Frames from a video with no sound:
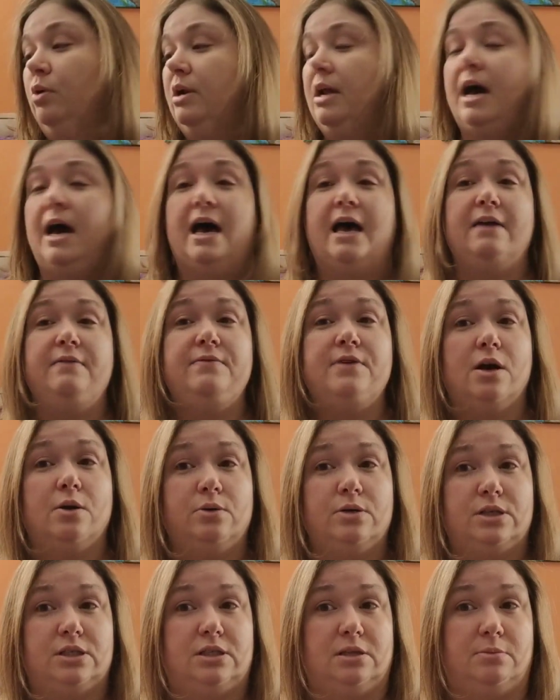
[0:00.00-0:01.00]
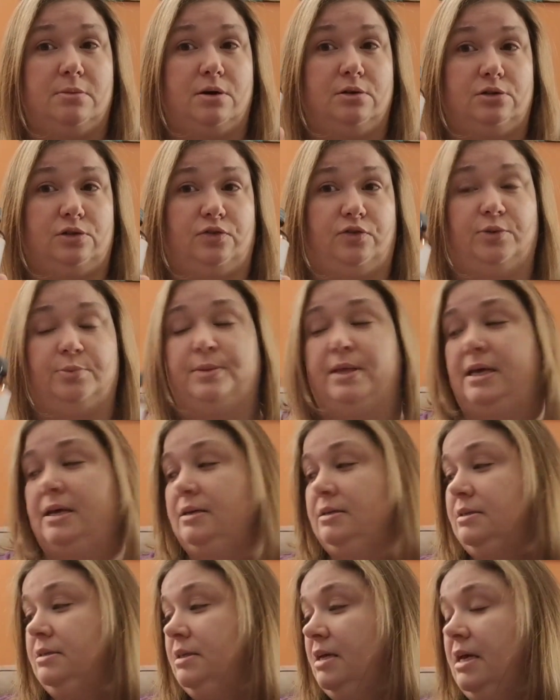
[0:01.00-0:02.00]
What I've noticed the most from
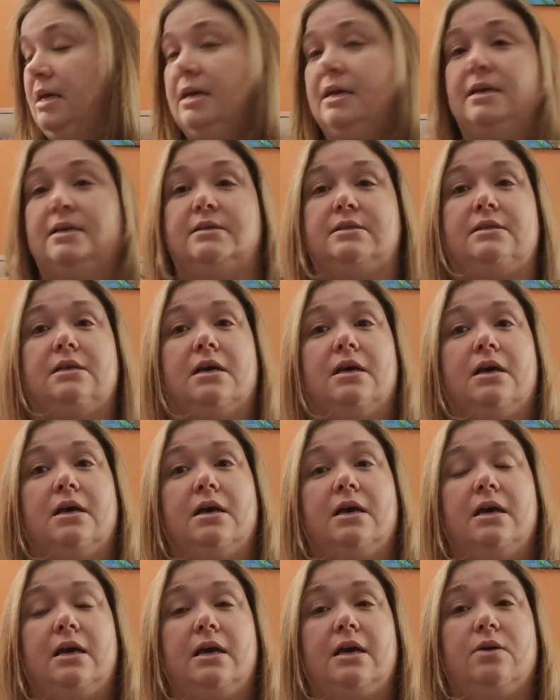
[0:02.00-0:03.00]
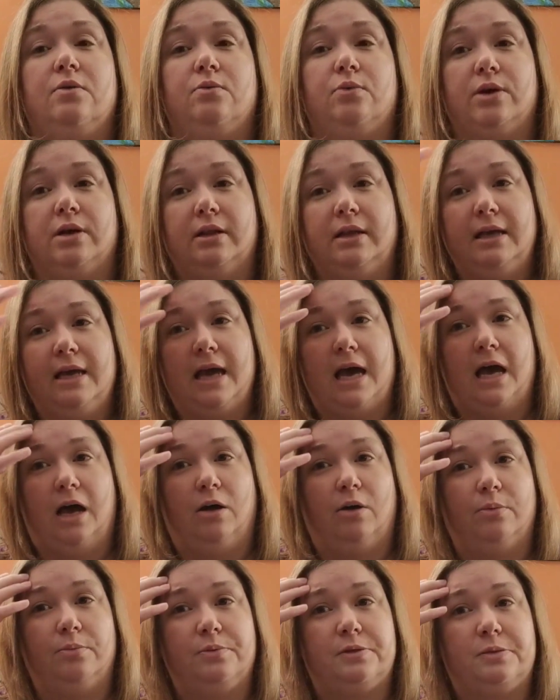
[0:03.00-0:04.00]
this is it really
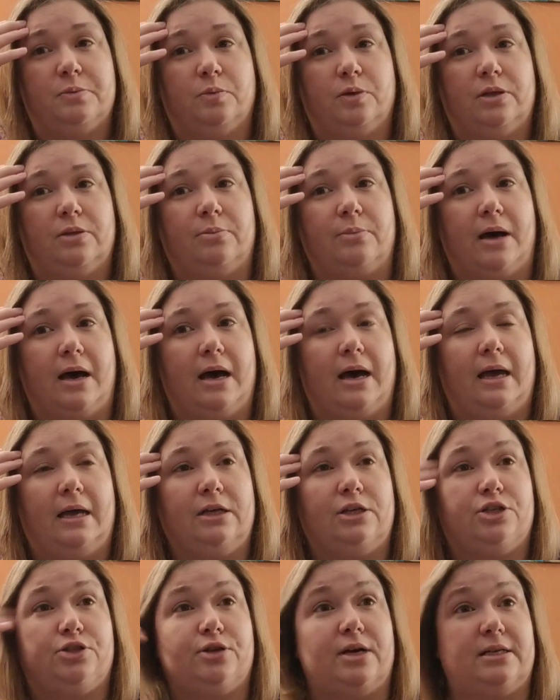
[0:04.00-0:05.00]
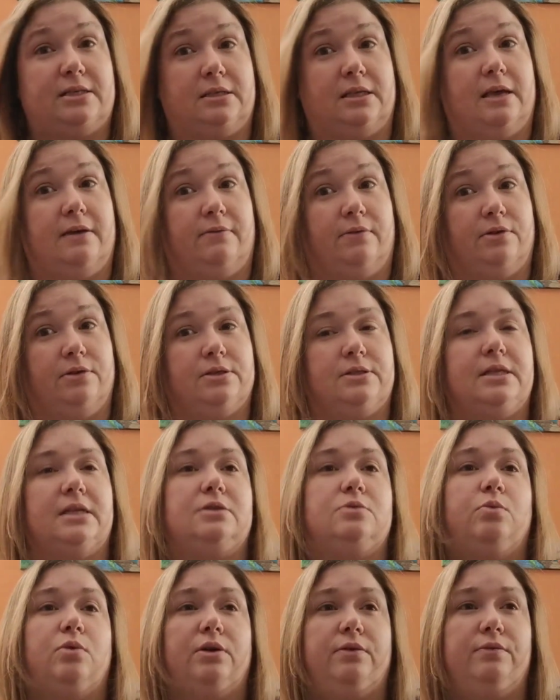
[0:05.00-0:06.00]
helps with my stress levels.
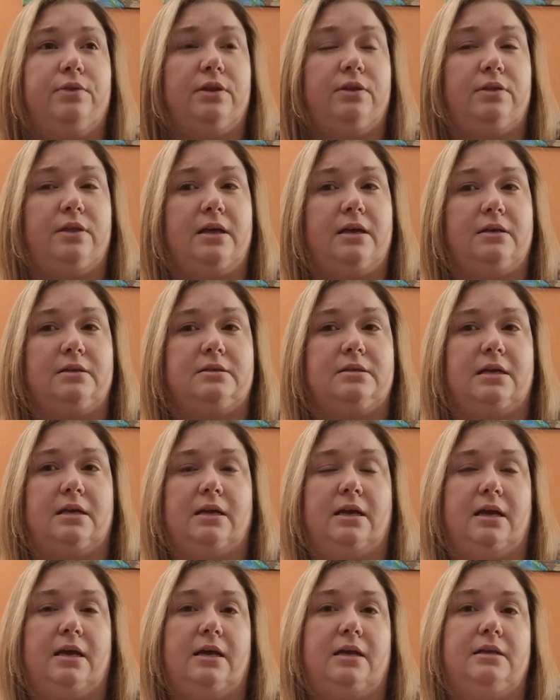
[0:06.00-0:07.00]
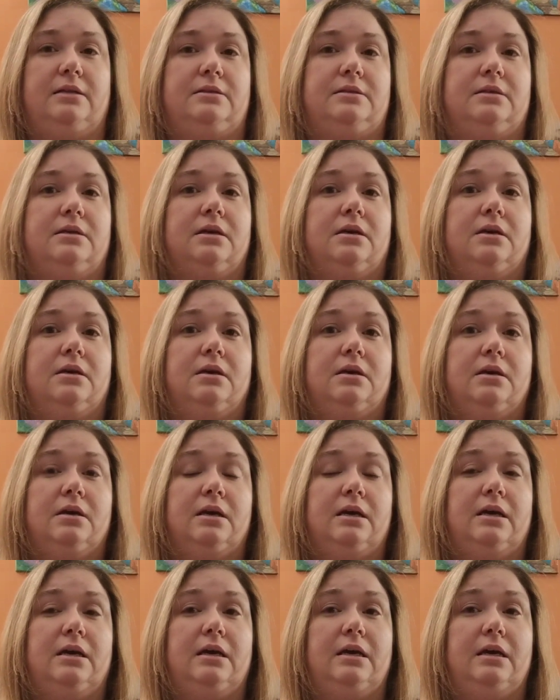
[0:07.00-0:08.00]
That's one of the things that it
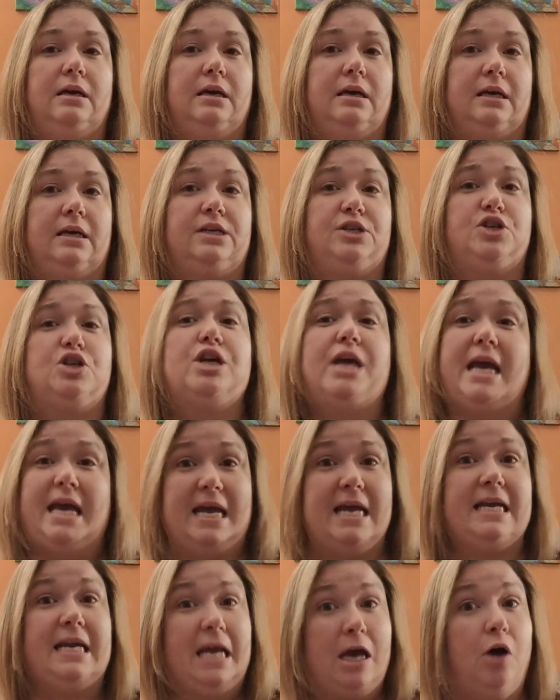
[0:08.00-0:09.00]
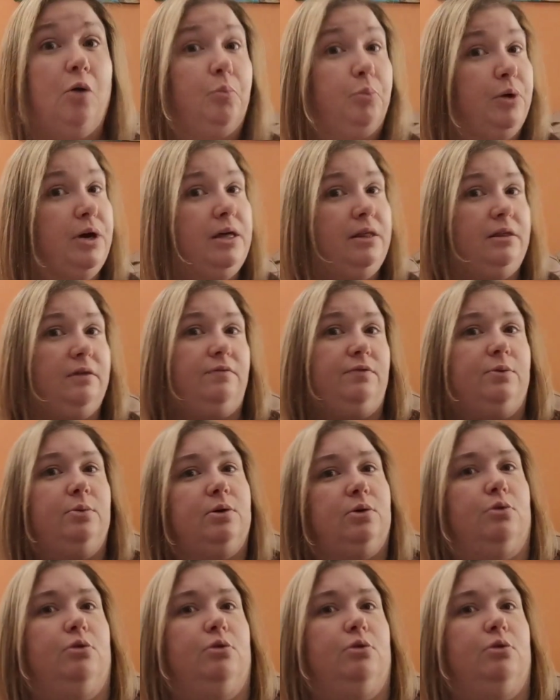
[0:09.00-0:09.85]
it can help with if